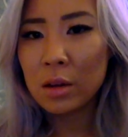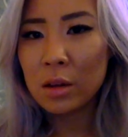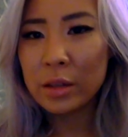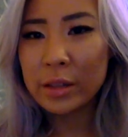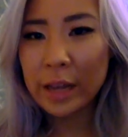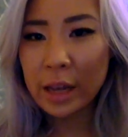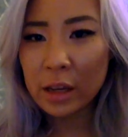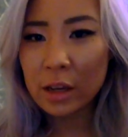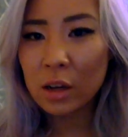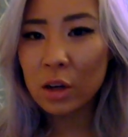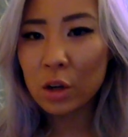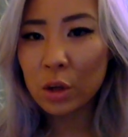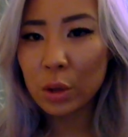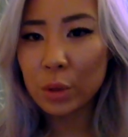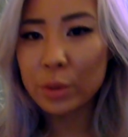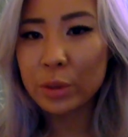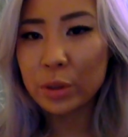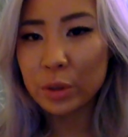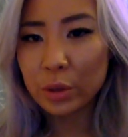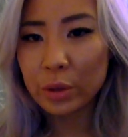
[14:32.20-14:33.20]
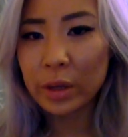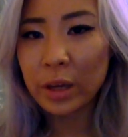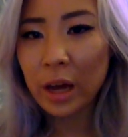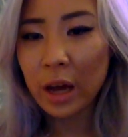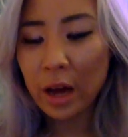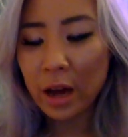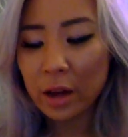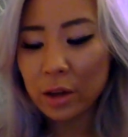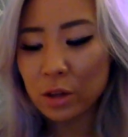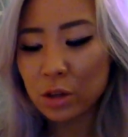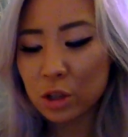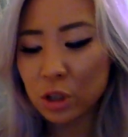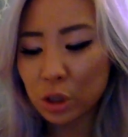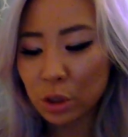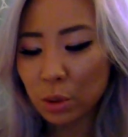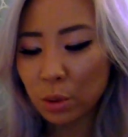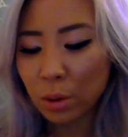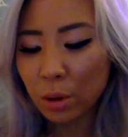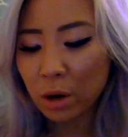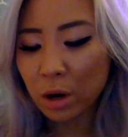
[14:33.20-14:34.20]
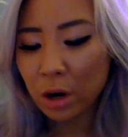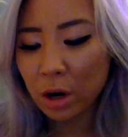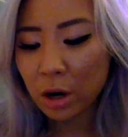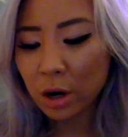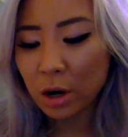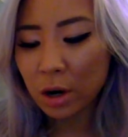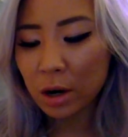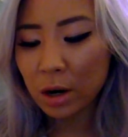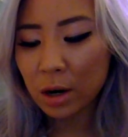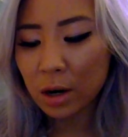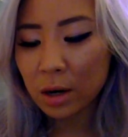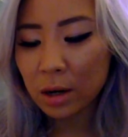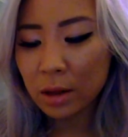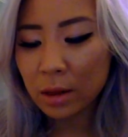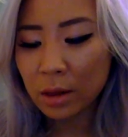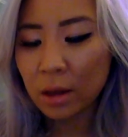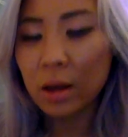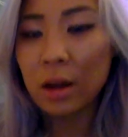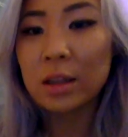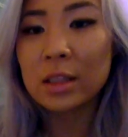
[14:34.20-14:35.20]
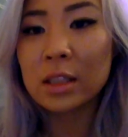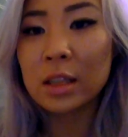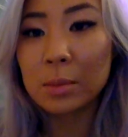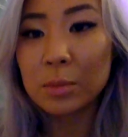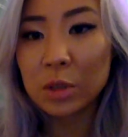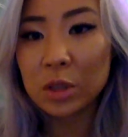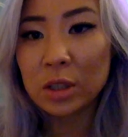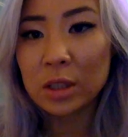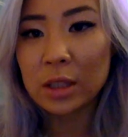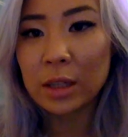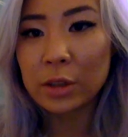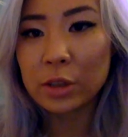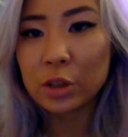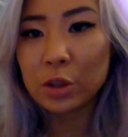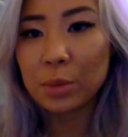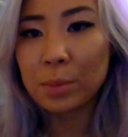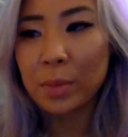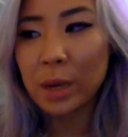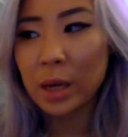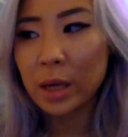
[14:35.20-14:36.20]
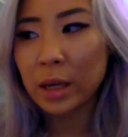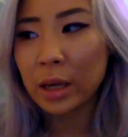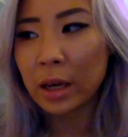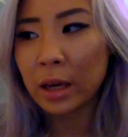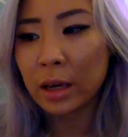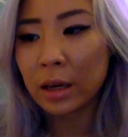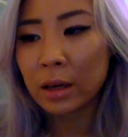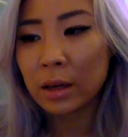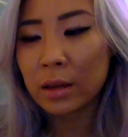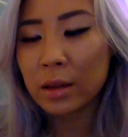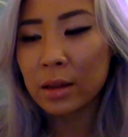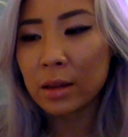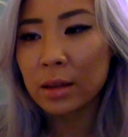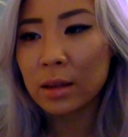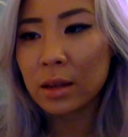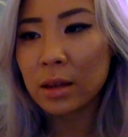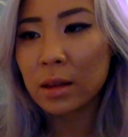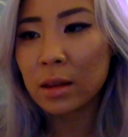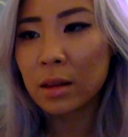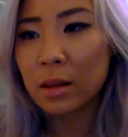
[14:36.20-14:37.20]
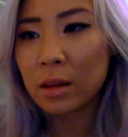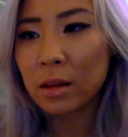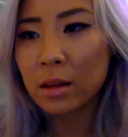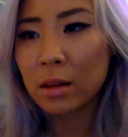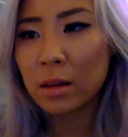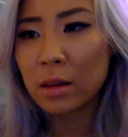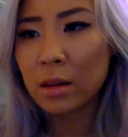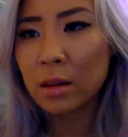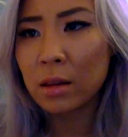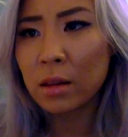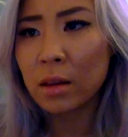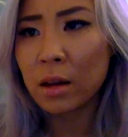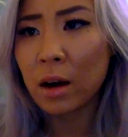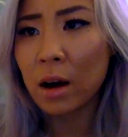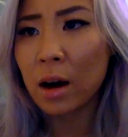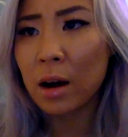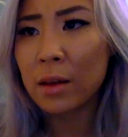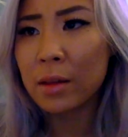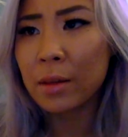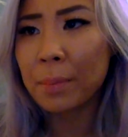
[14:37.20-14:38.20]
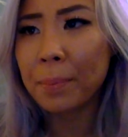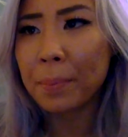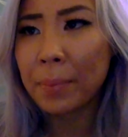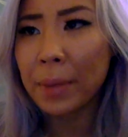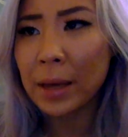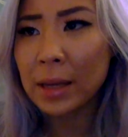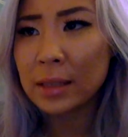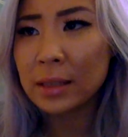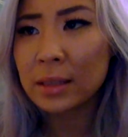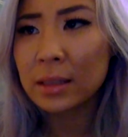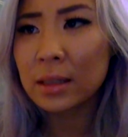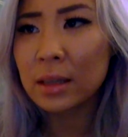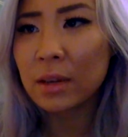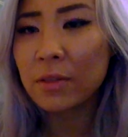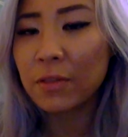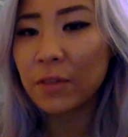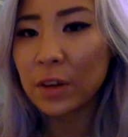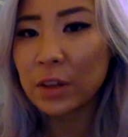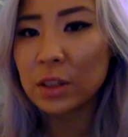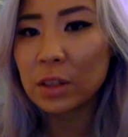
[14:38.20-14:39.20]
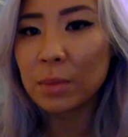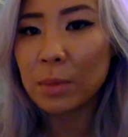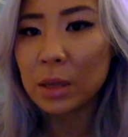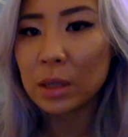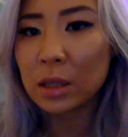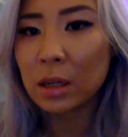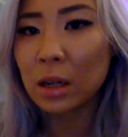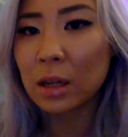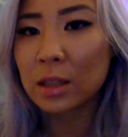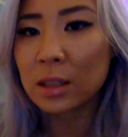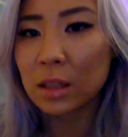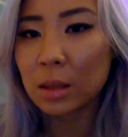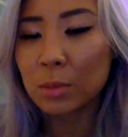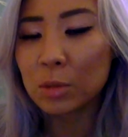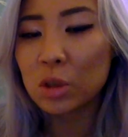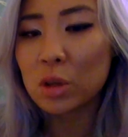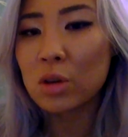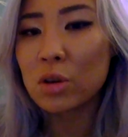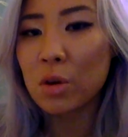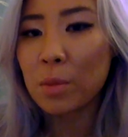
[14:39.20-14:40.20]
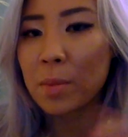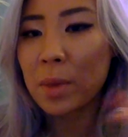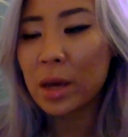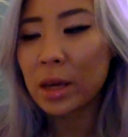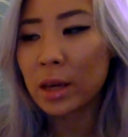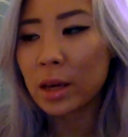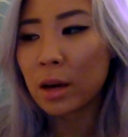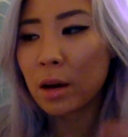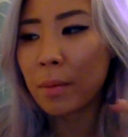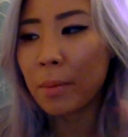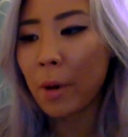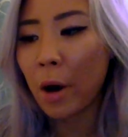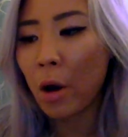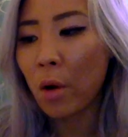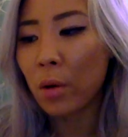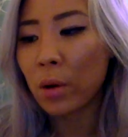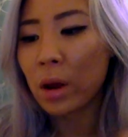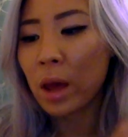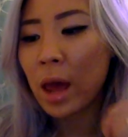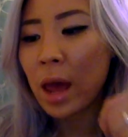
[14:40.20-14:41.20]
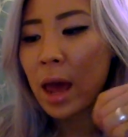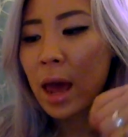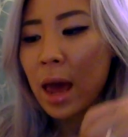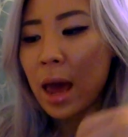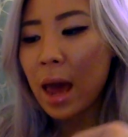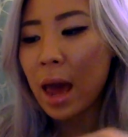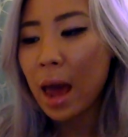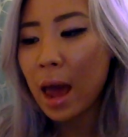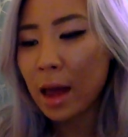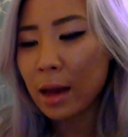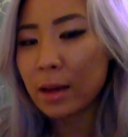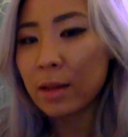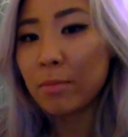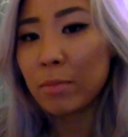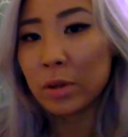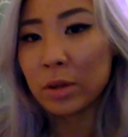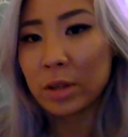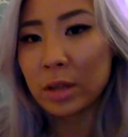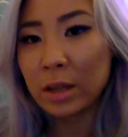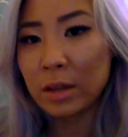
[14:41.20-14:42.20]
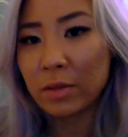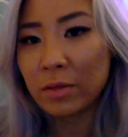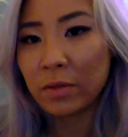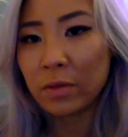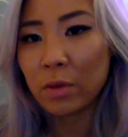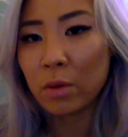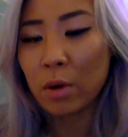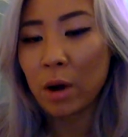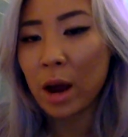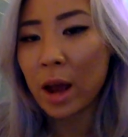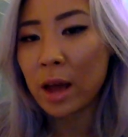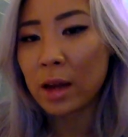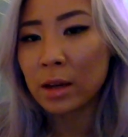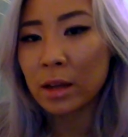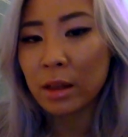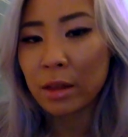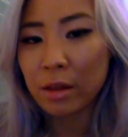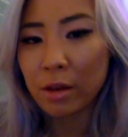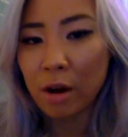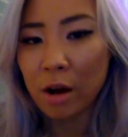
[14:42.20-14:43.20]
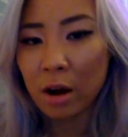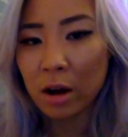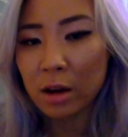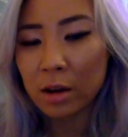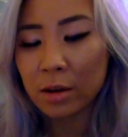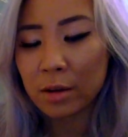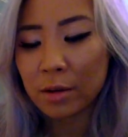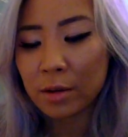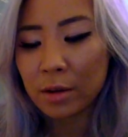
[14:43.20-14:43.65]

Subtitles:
take a close look at the assumptions that you're making, the basic fundamental assumption you're making about any belief or any thought.